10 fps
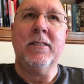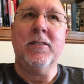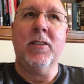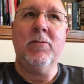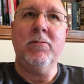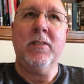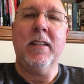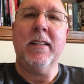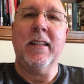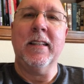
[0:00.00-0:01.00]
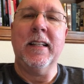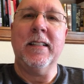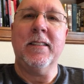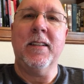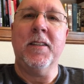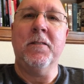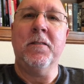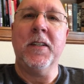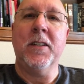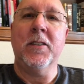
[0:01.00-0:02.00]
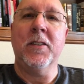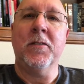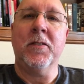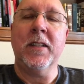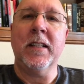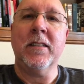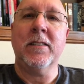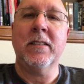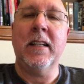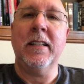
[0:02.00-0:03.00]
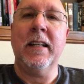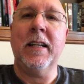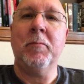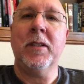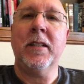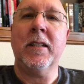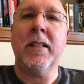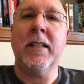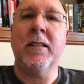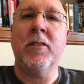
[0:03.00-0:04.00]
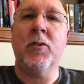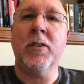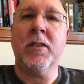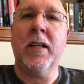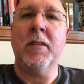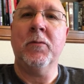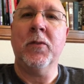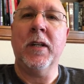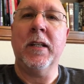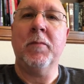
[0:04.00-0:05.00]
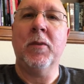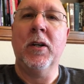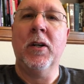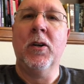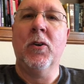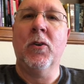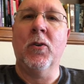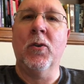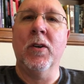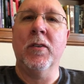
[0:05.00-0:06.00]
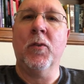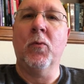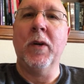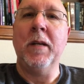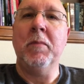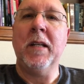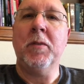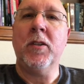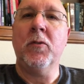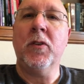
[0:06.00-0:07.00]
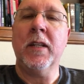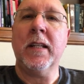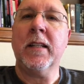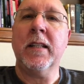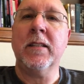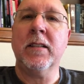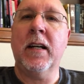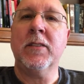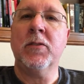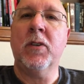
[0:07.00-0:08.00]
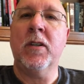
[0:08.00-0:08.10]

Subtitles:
Don't let the fear of things not happening in your time frame, or the way maybe you think things ought to